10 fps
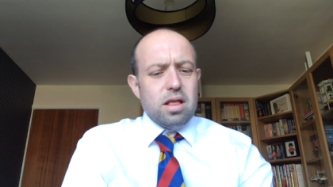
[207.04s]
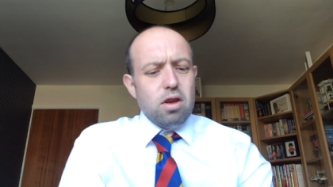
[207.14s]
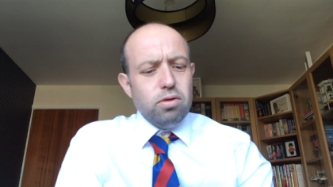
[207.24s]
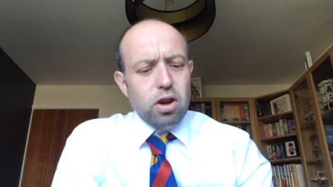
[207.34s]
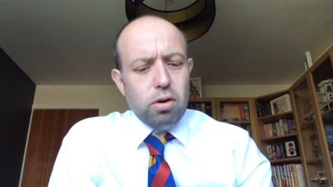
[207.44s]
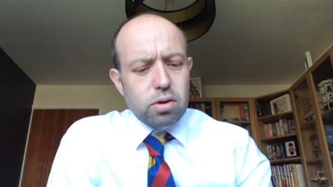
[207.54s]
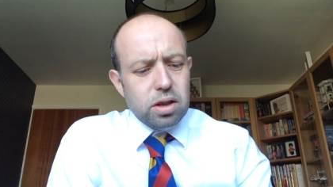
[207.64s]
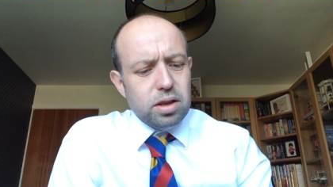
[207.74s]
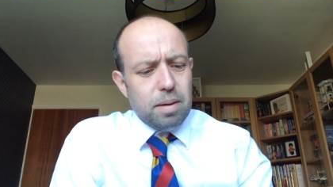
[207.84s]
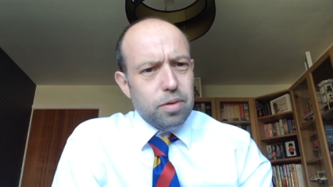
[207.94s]
those Old
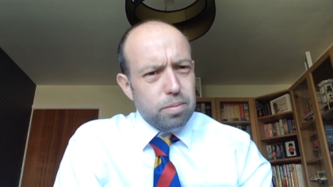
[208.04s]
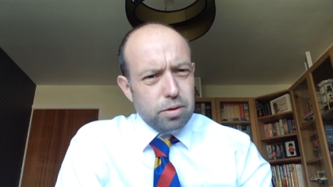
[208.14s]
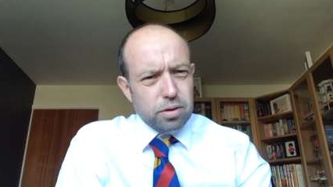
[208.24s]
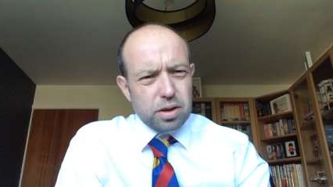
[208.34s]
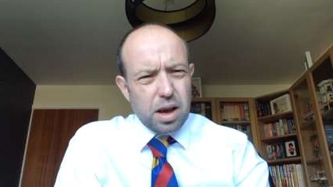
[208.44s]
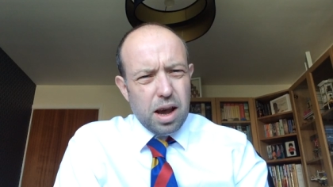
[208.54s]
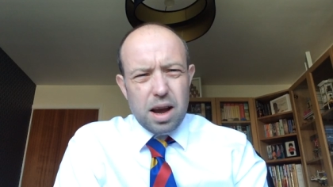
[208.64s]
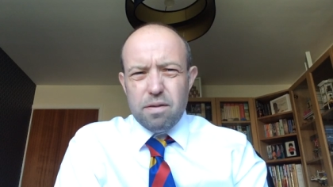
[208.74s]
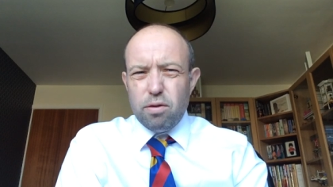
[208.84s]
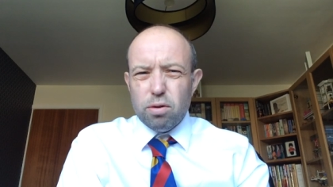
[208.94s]
Contemptibles
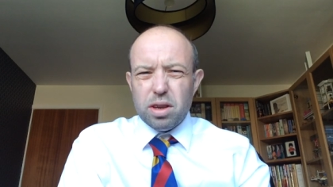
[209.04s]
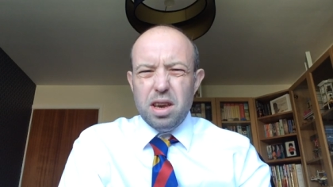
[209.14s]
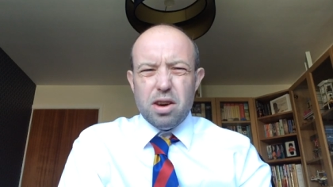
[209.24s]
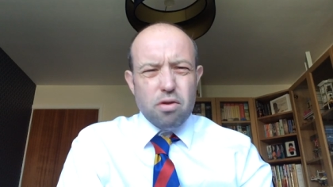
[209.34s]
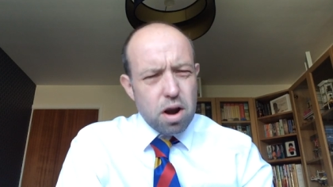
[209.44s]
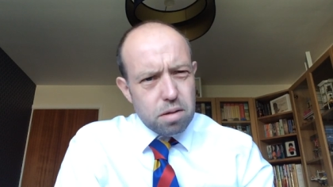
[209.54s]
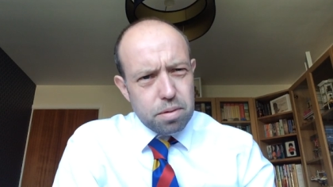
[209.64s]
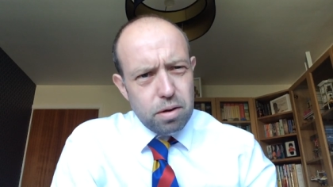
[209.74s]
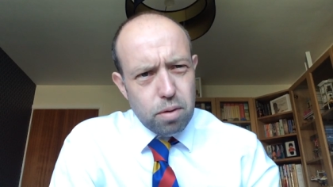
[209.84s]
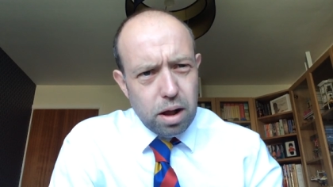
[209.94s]
had fought
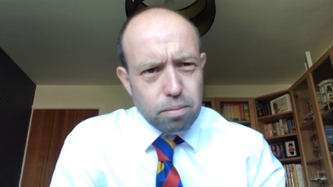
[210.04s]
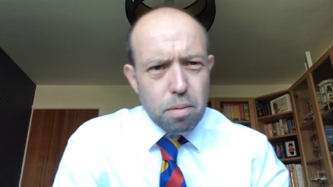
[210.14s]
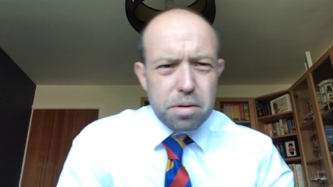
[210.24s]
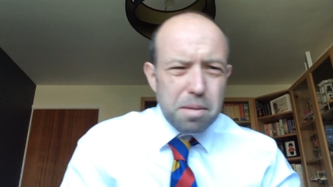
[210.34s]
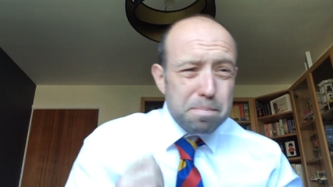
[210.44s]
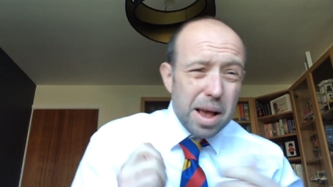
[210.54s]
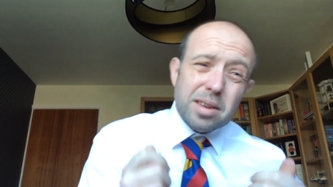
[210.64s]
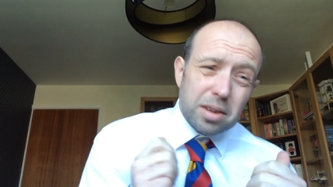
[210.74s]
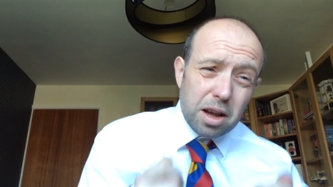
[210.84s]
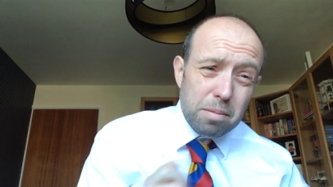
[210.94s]
incredibly well, probably the
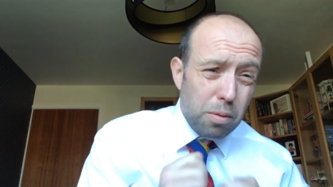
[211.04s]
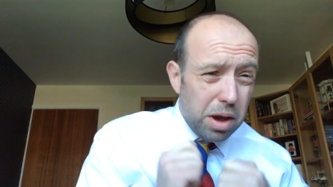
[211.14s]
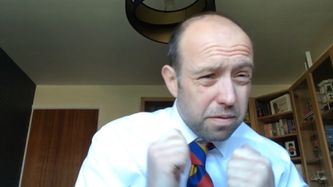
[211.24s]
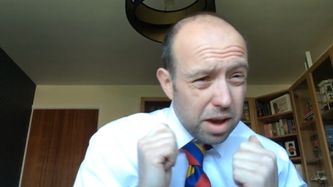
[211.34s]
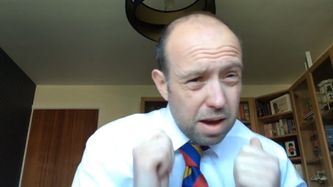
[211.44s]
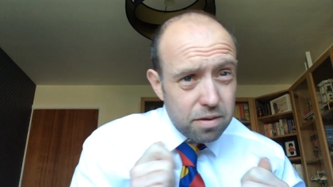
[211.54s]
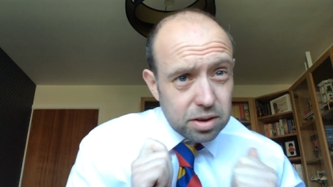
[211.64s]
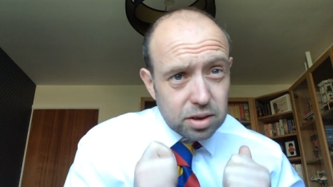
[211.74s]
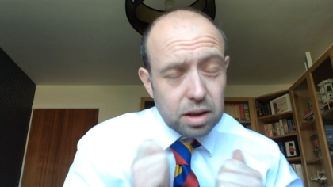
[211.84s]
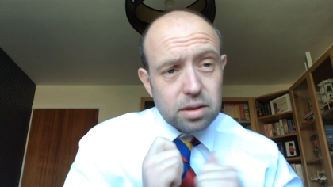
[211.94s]
best army we have ever
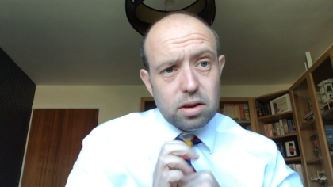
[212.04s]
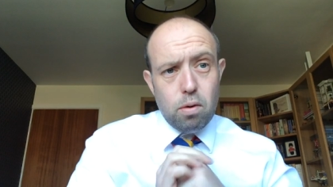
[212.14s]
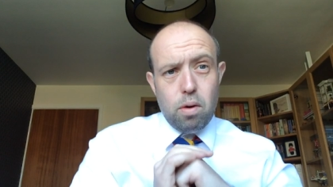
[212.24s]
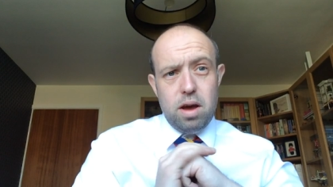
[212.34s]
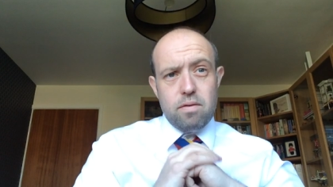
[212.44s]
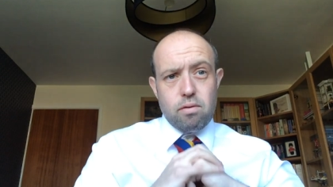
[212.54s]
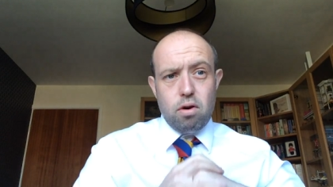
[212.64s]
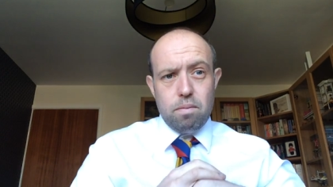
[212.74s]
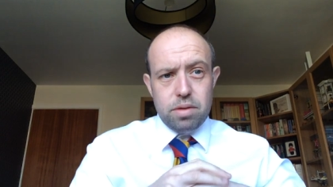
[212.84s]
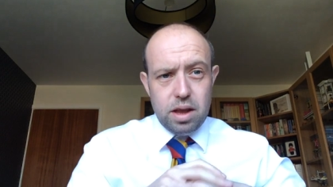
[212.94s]
sent away
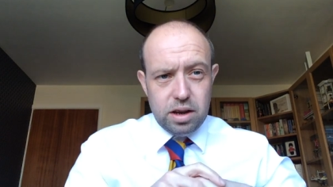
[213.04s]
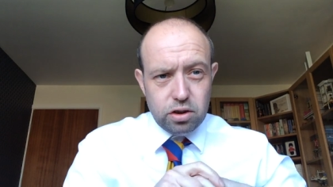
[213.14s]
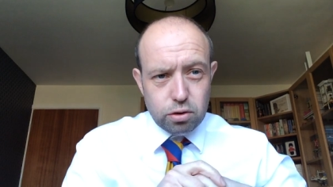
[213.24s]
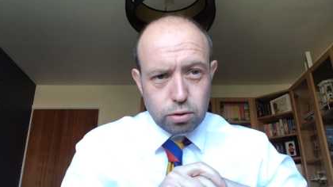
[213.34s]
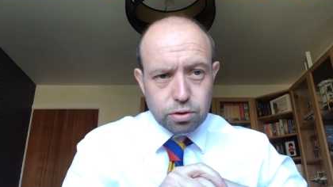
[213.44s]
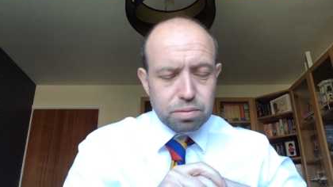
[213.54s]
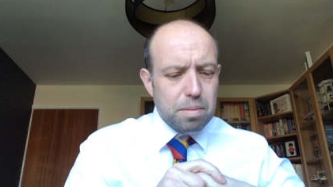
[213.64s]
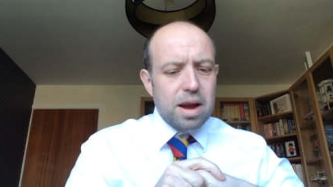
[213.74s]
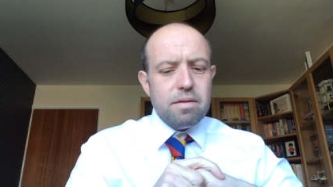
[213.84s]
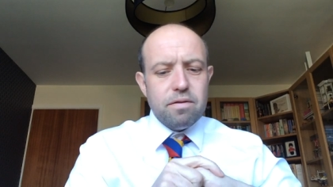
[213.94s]
from these shores,
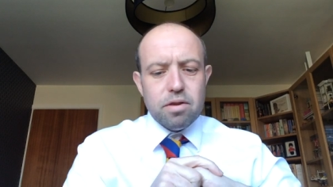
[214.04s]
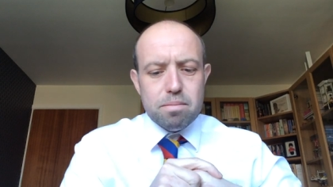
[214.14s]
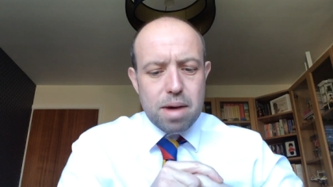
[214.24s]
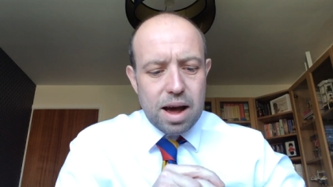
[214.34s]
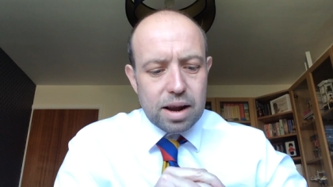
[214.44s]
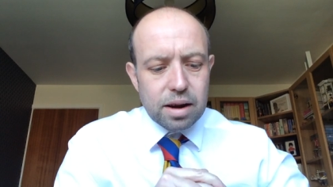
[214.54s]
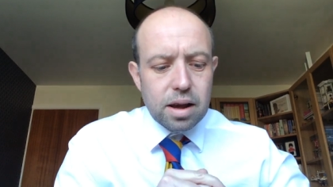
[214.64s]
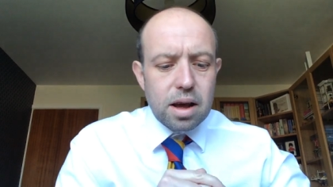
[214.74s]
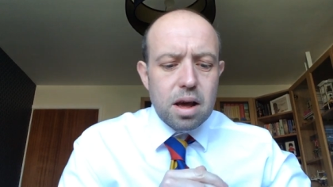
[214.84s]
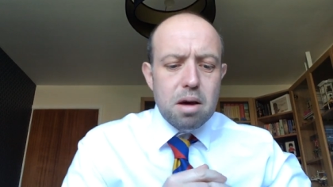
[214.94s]
man for man,
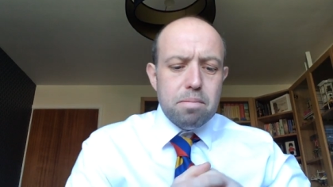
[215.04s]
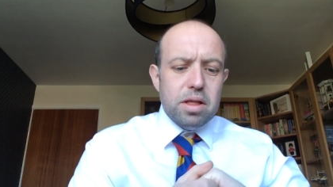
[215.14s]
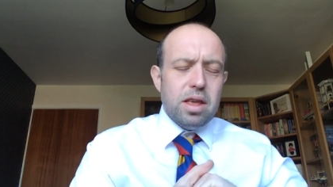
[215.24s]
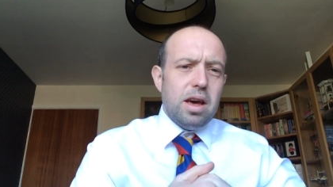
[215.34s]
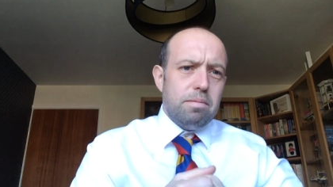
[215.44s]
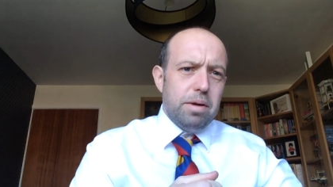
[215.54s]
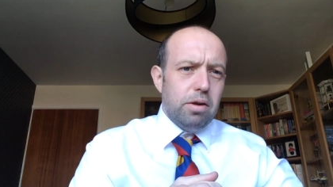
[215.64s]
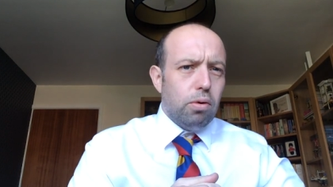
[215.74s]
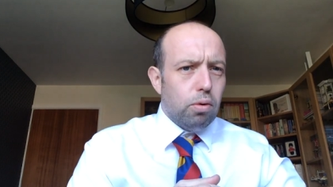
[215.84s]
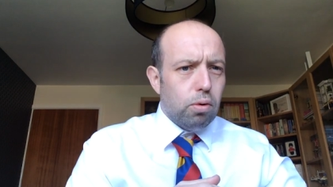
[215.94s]
but they had
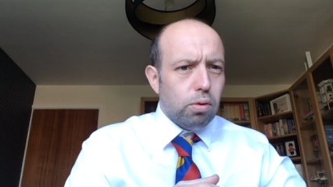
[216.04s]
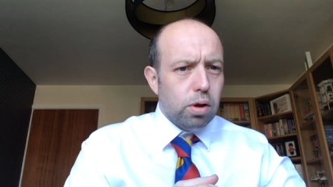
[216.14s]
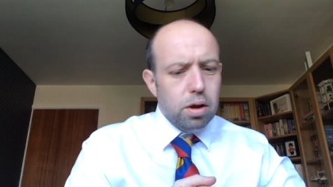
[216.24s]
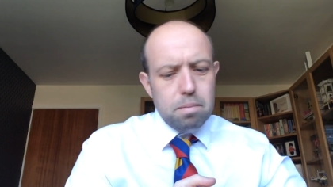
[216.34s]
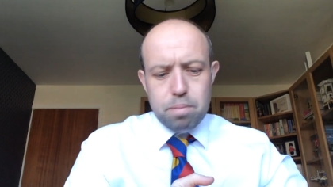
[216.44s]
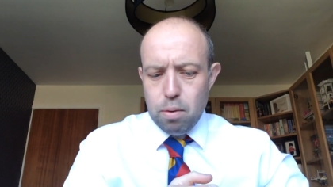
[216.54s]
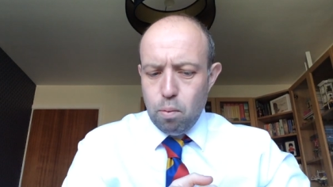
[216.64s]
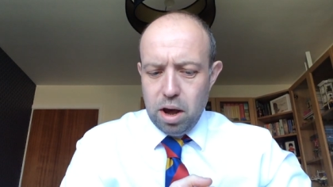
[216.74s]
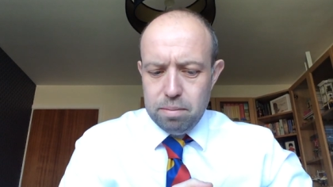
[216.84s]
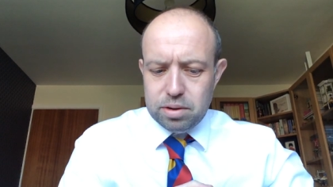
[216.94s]
been all
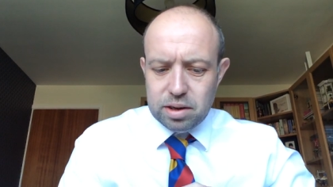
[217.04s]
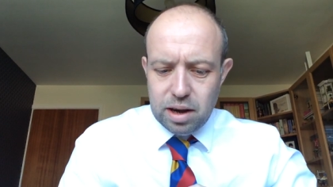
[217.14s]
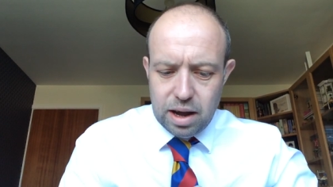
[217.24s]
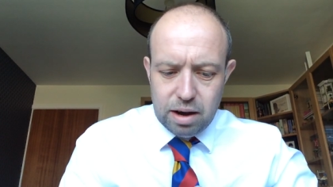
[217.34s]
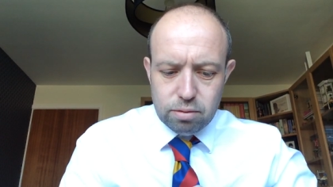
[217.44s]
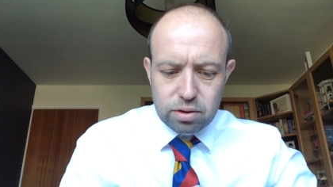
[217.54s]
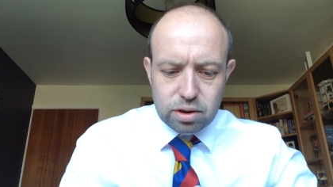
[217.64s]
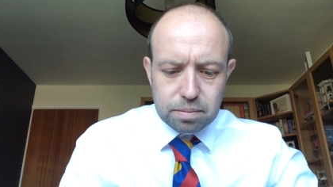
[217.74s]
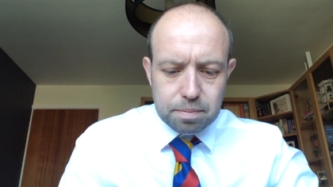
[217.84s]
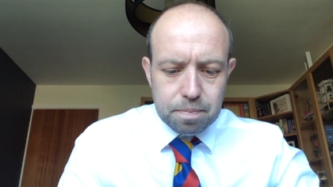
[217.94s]
but wiped out.